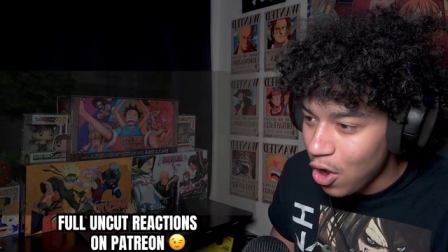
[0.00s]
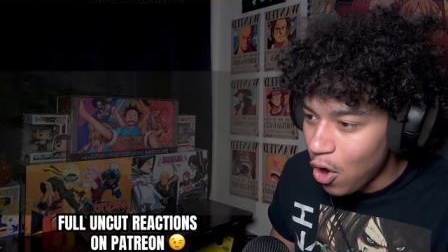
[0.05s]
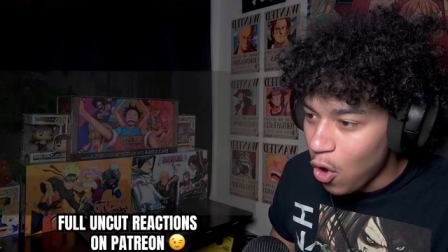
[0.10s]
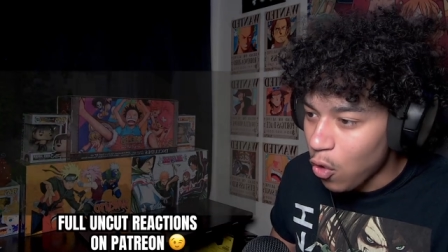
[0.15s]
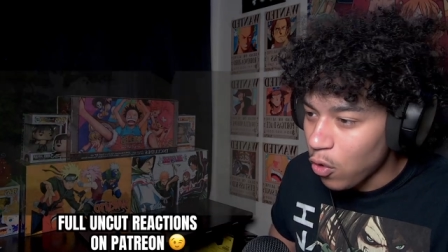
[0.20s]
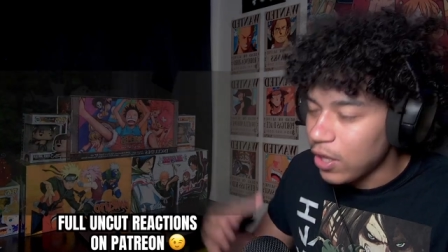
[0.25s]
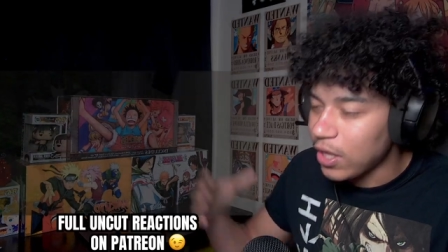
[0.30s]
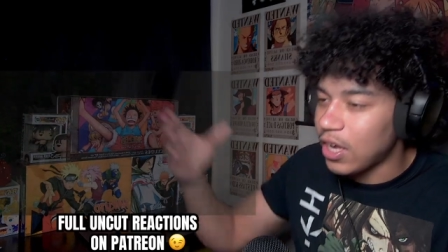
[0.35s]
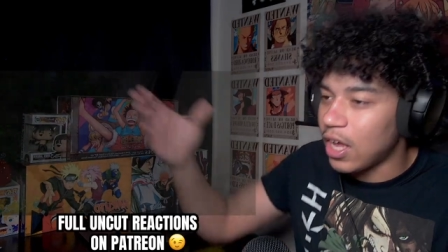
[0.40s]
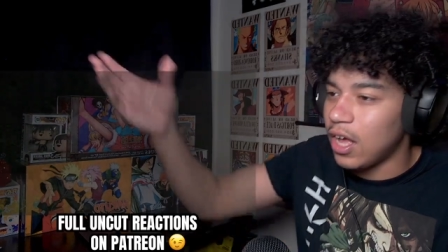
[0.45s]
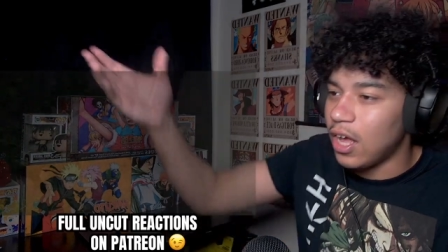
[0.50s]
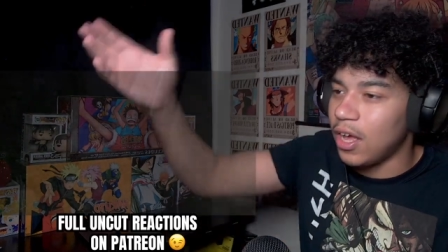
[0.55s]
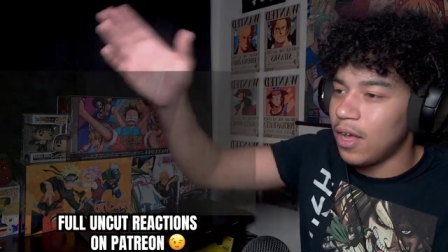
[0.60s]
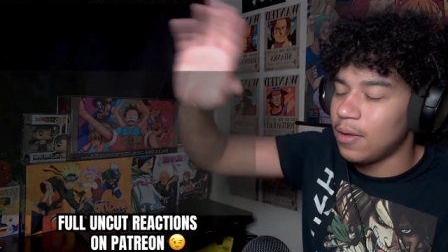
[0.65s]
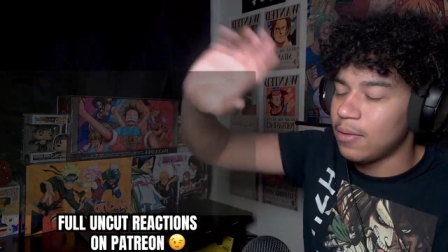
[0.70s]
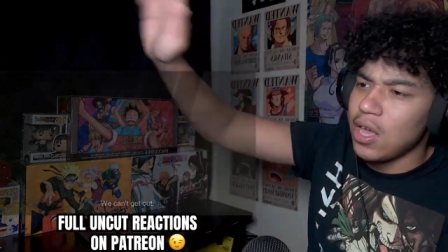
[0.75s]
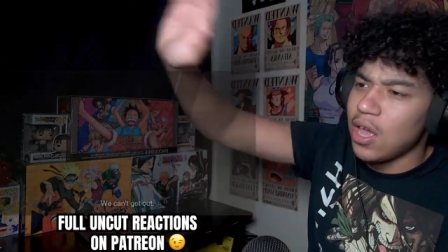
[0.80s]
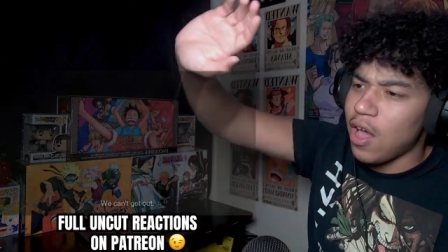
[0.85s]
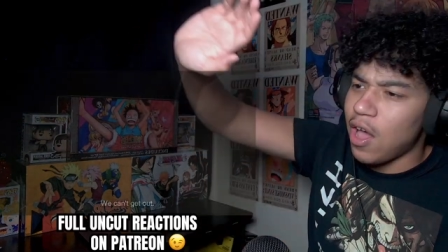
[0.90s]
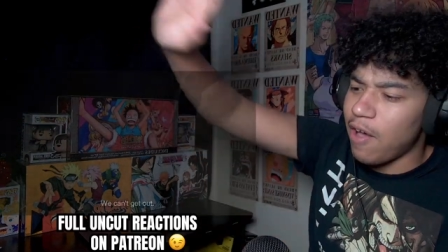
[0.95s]
or like
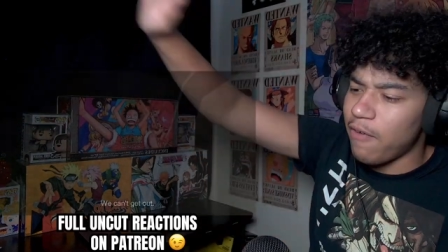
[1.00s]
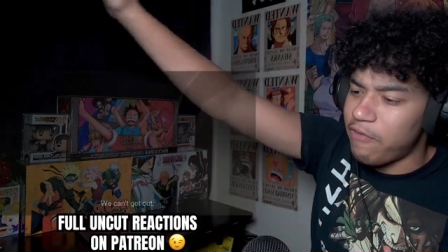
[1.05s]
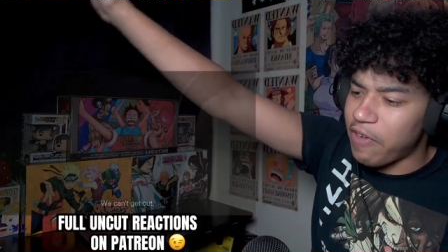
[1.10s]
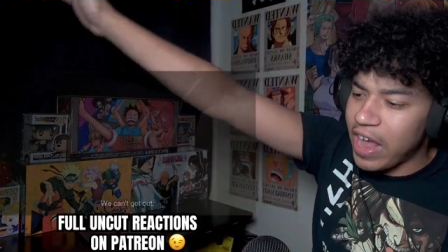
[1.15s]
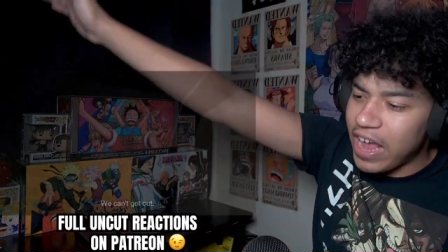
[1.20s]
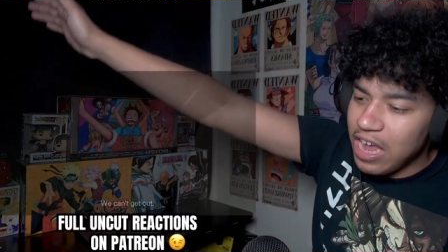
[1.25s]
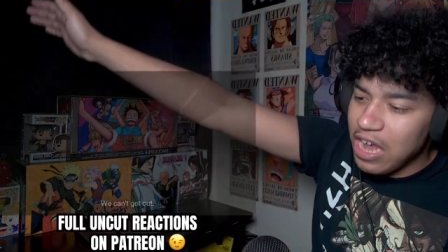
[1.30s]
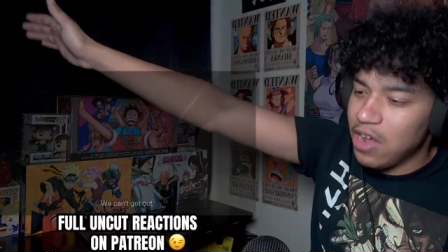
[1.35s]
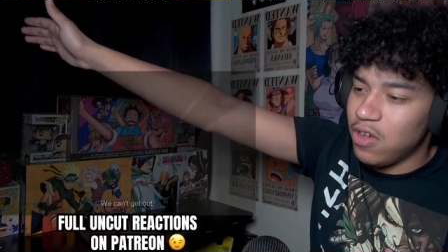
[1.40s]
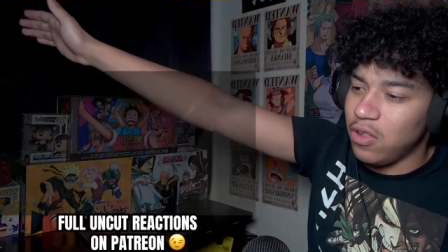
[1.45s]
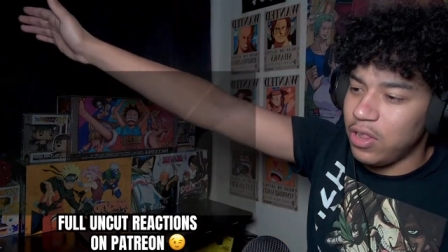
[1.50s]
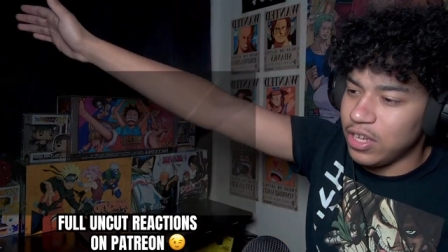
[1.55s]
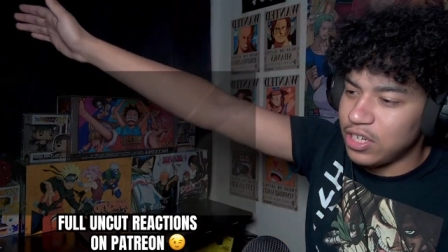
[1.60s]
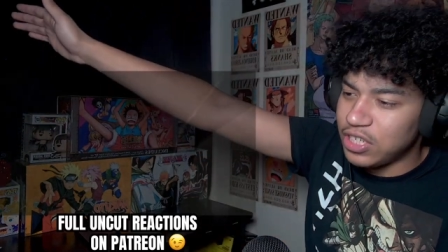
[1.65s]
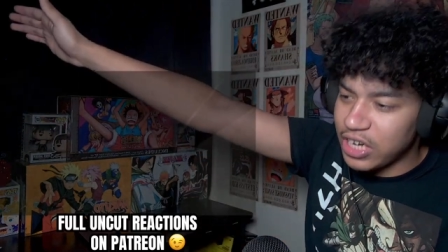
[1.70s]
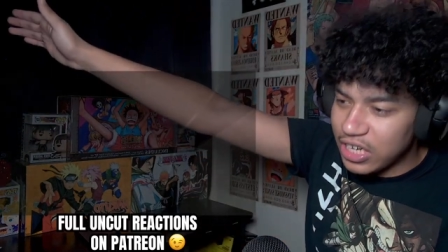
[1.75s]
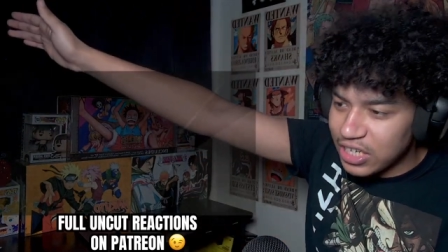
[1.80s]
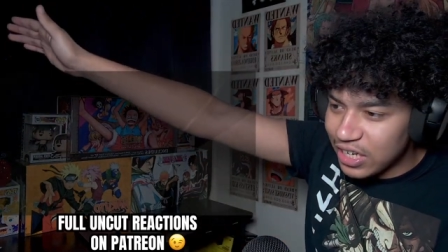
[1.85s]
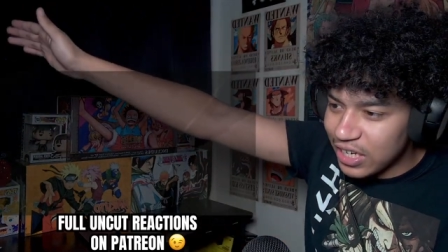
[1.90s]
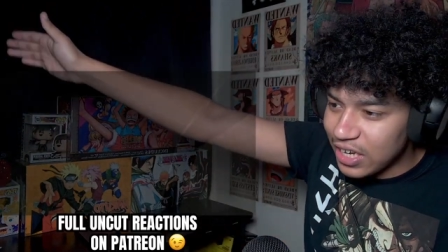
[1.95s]
a veil in
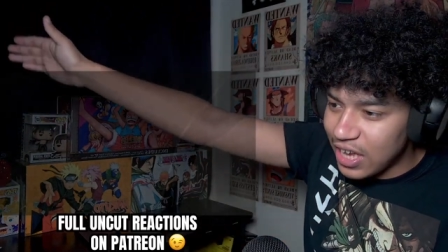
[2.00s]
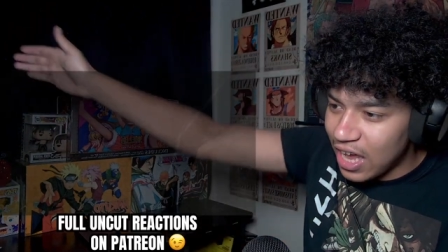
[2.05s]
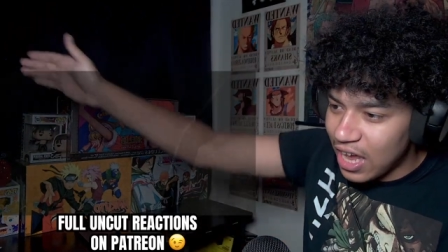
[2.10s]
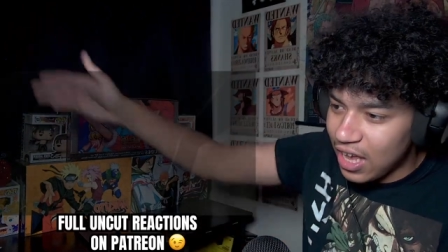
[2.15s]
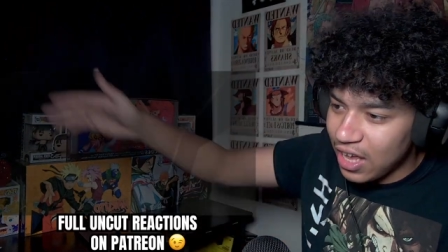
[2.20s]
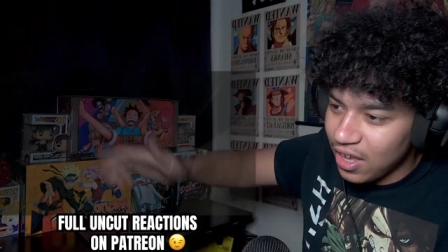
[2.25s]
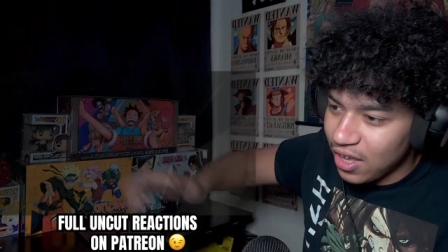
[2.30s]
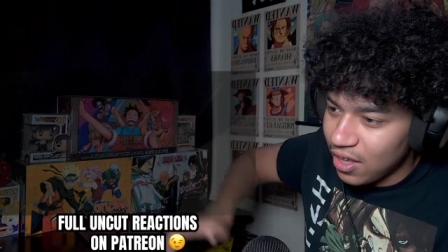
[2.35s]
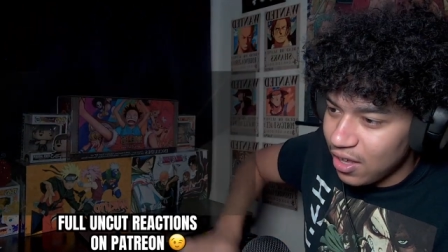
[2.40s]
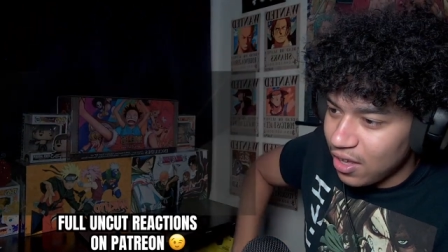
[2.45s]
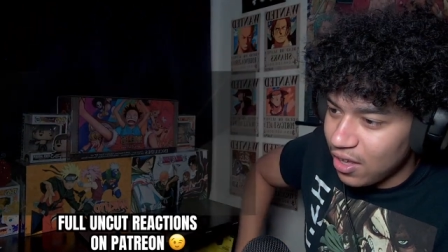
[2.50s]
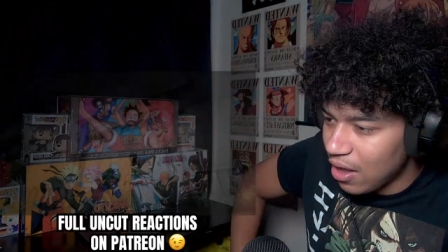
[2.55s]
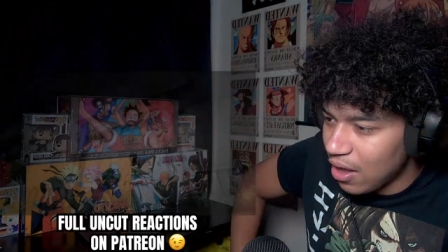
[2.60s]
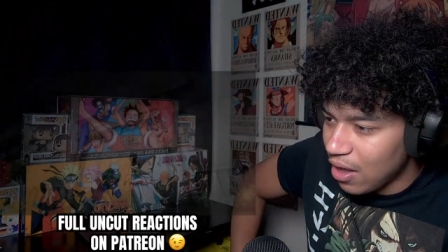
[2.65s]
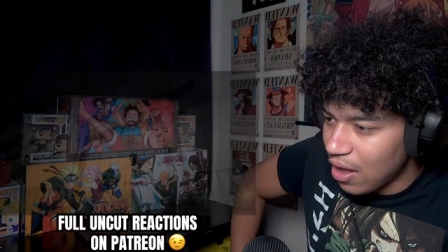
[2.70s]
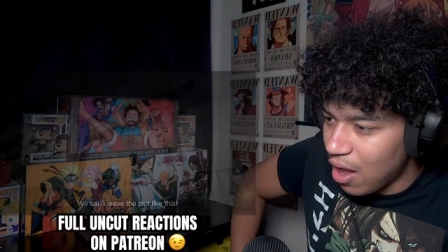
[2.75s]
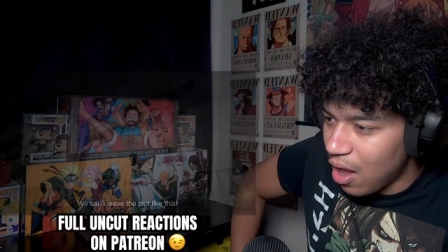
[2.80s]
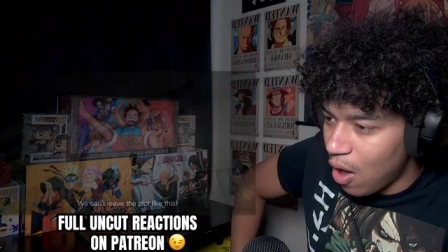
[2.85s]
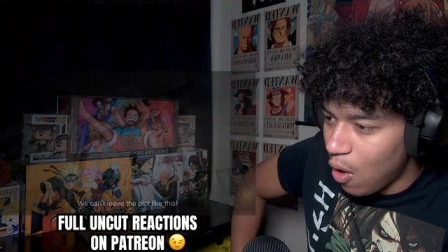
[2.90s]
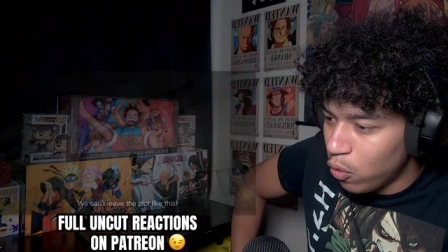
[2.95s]
JJK.
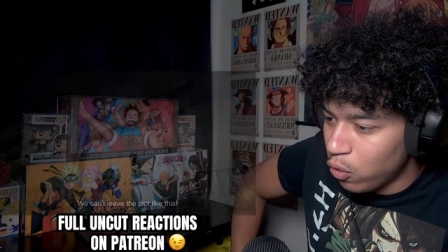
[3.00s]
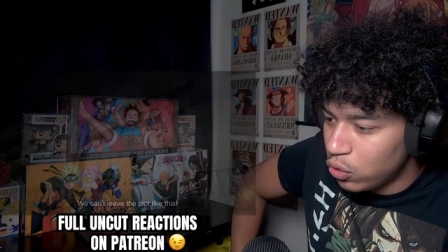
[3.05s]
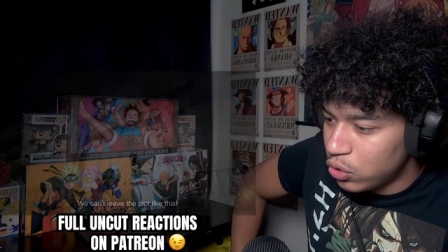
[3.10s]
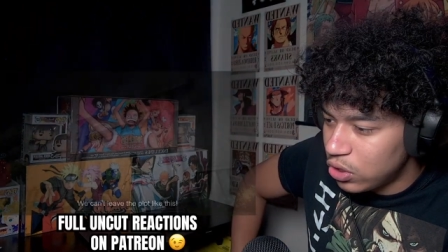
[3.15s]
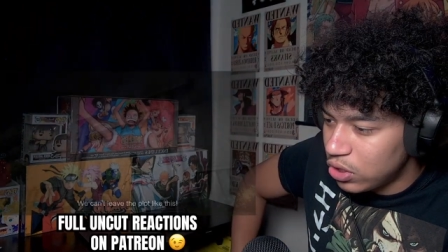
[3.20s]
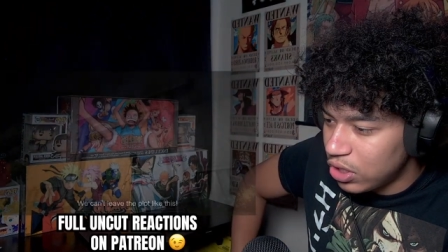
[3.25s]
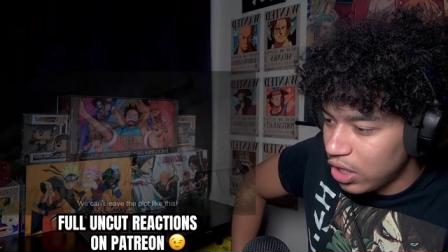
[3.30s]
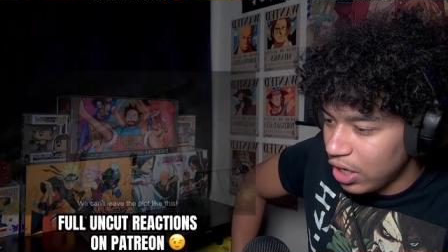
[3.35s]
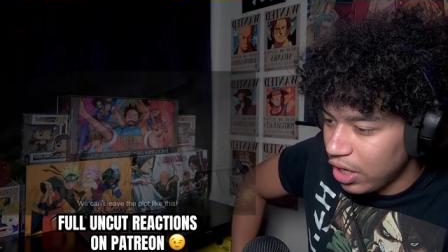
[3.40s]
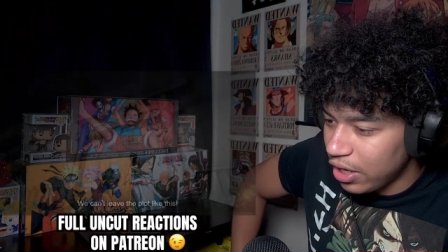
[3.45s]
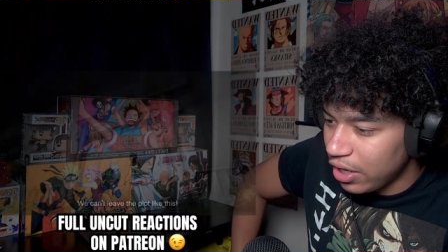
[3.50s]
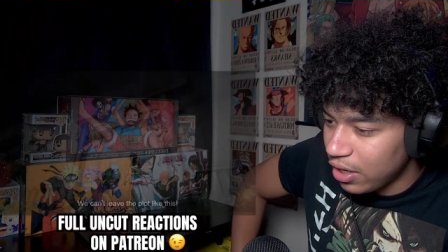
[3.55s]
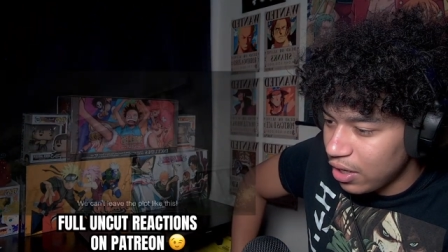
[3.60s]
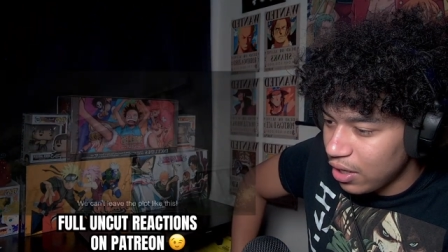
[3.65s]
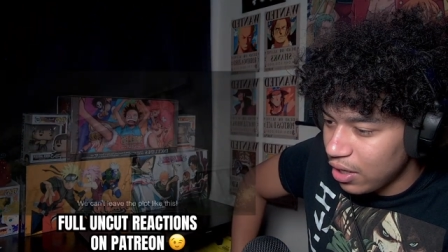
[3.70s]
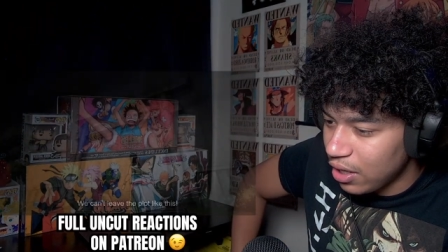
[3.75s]
Oh shit,